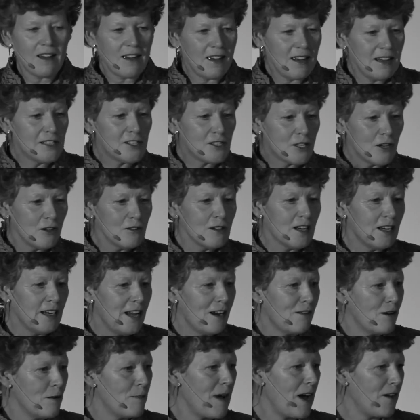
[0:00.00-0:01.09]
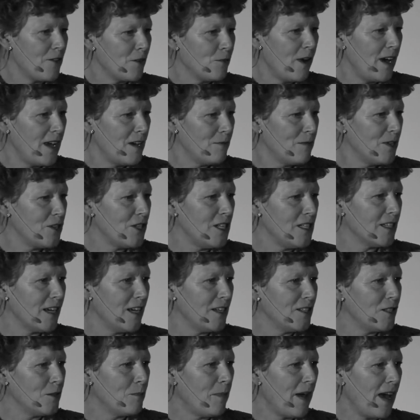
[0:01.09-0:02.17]
is so clear about the way in which he's
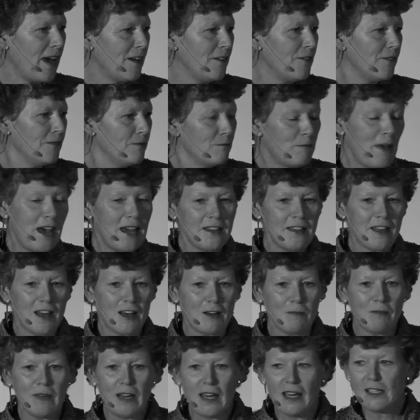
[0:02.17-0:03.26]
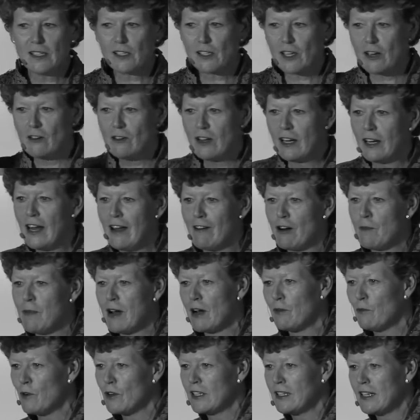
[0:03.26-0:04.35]
going to pay them. He's so clear
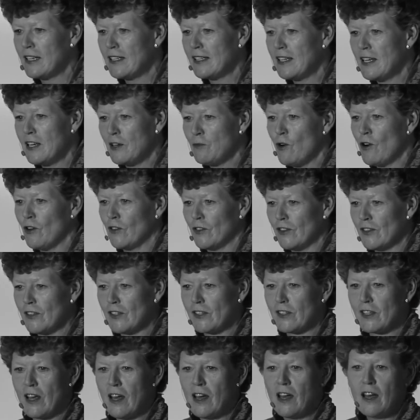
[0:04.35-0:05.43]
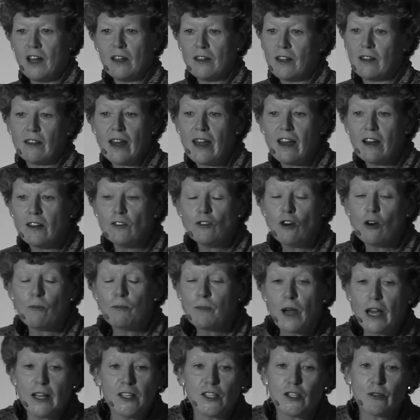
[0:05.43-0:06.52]
about what it is he wants that they are not
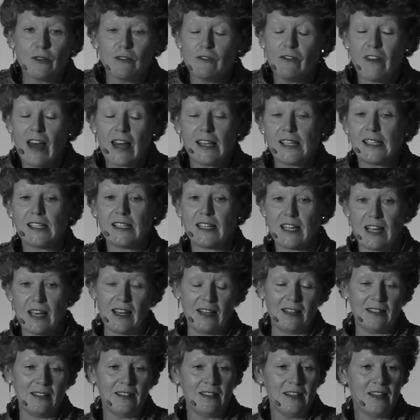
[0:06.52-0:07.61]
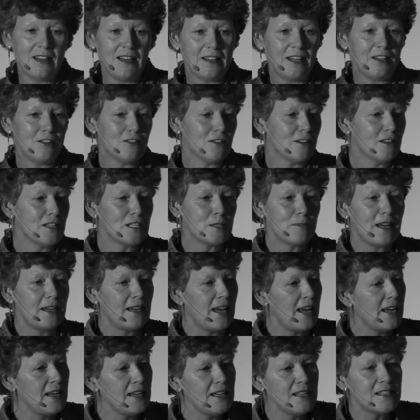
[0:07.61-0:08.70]
going to invest in, they're not going to spend
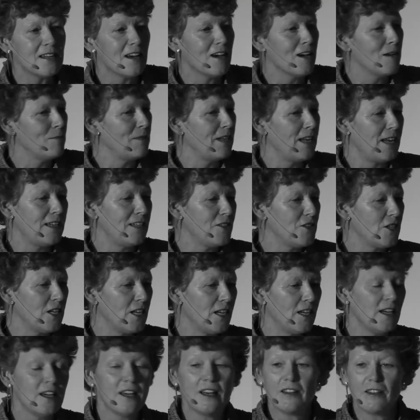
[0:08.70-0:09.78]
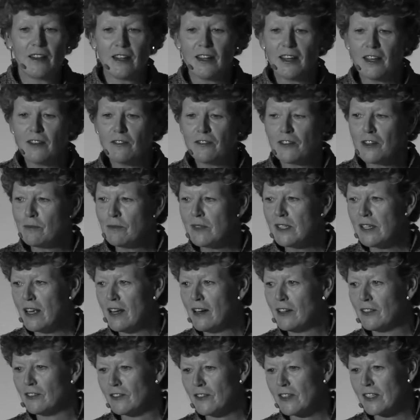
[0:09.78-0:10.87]
any time and energy thinking for
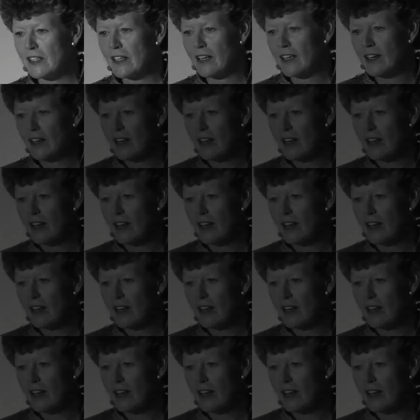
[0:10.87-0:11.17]
themselves.